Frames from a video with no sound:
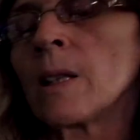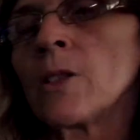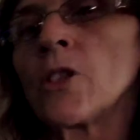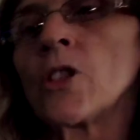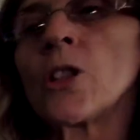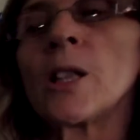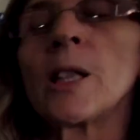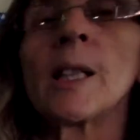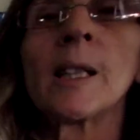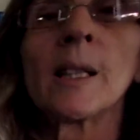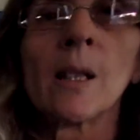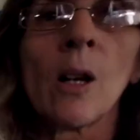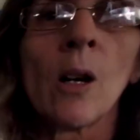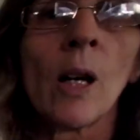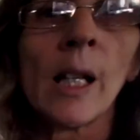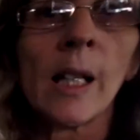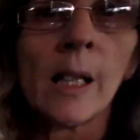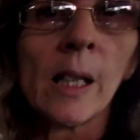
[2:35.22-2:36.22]
she
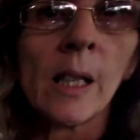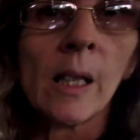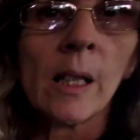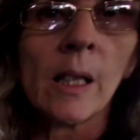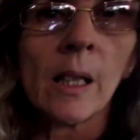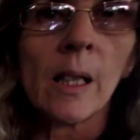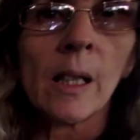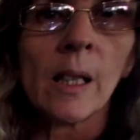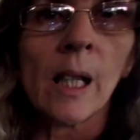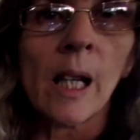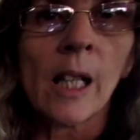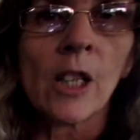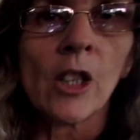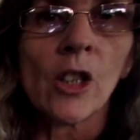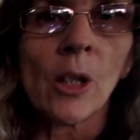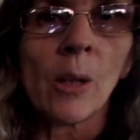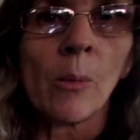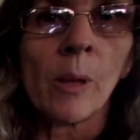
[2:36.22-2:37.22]
decided
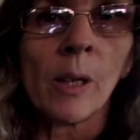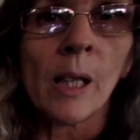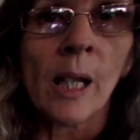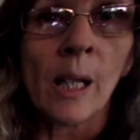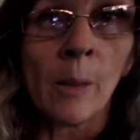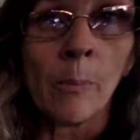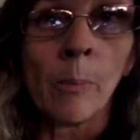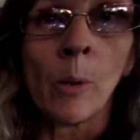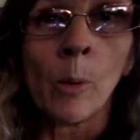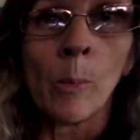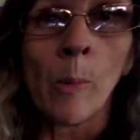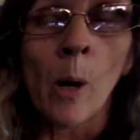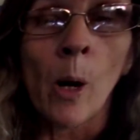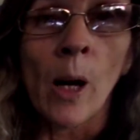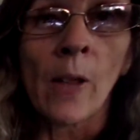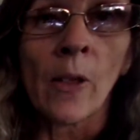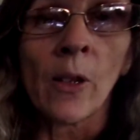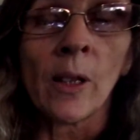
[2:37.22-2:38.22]
that she would get a ball
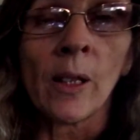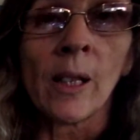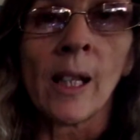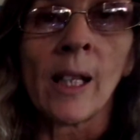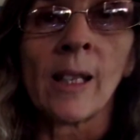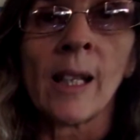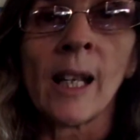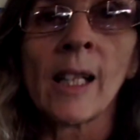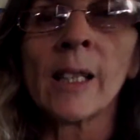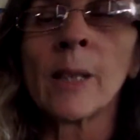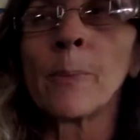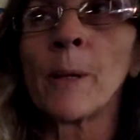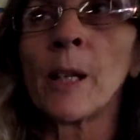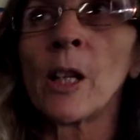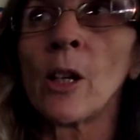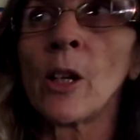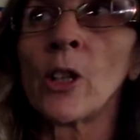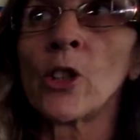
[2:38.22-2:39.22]
python, and that's
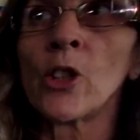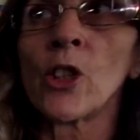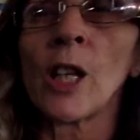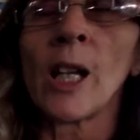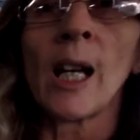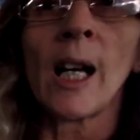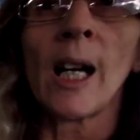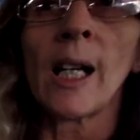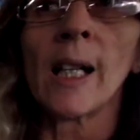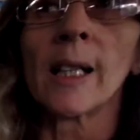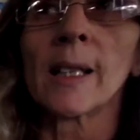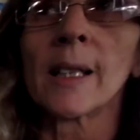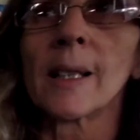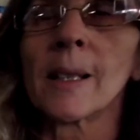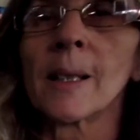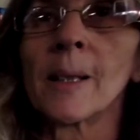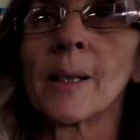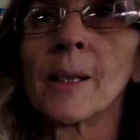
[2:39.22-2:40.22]
because she
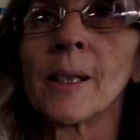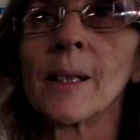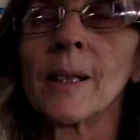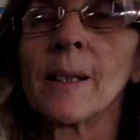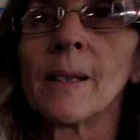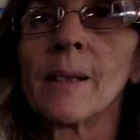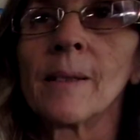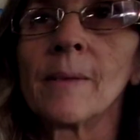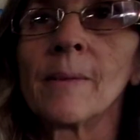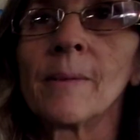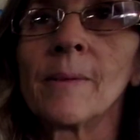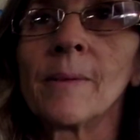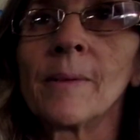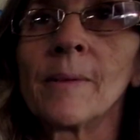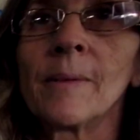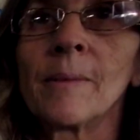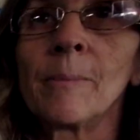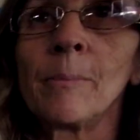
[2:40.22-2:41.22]
asked
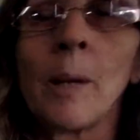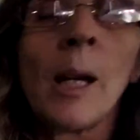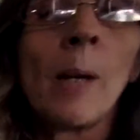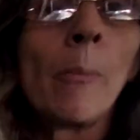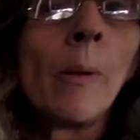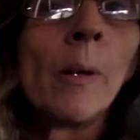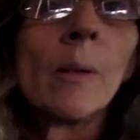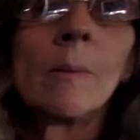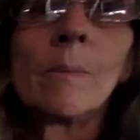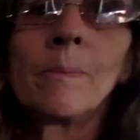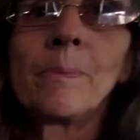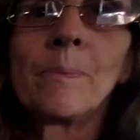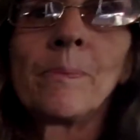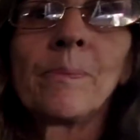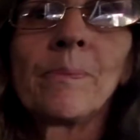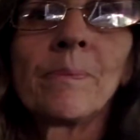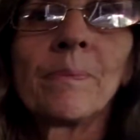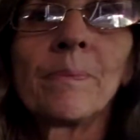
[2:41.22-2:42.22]
people
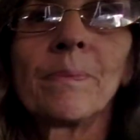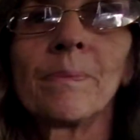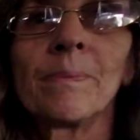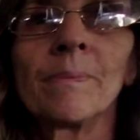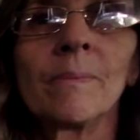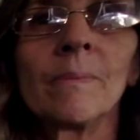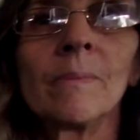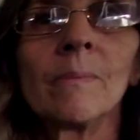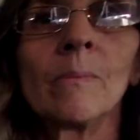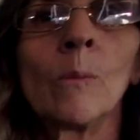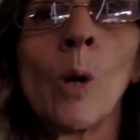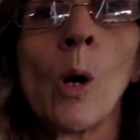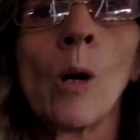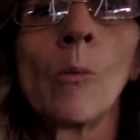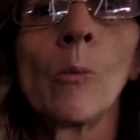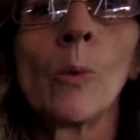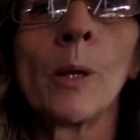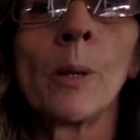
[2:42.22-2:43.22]

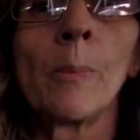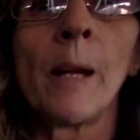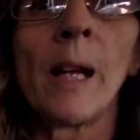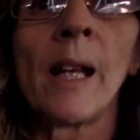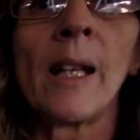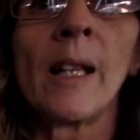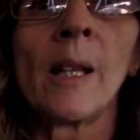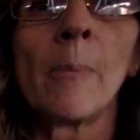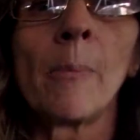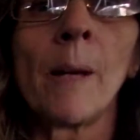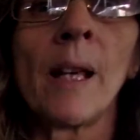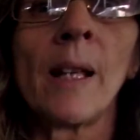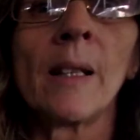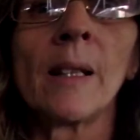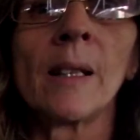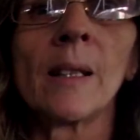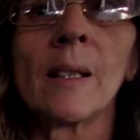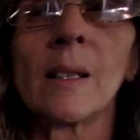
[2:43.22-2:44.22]
what would be the
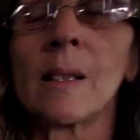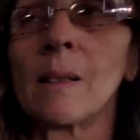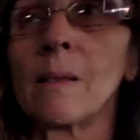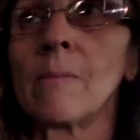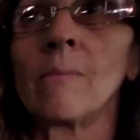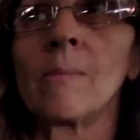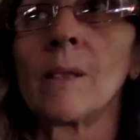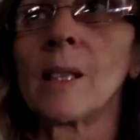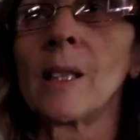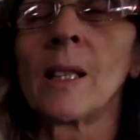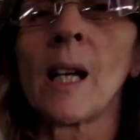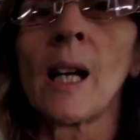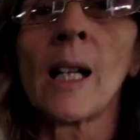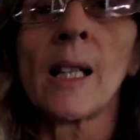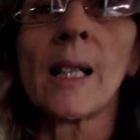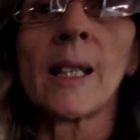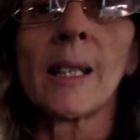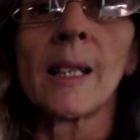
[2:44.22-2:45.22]
best
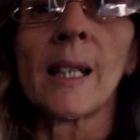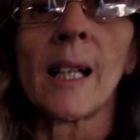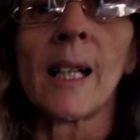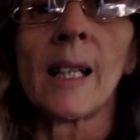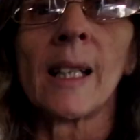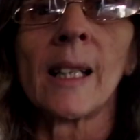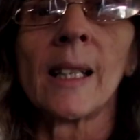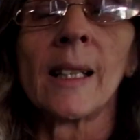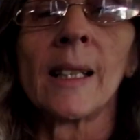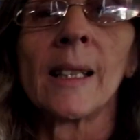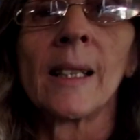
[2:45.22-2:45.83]
starter snake.